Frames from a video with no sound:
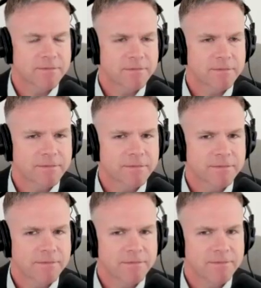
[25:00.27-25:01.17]

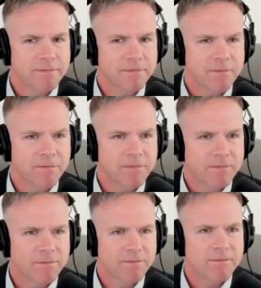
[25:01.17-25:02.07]

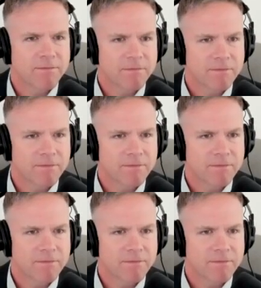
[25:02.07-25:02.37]
No words are spoken by the person on screen.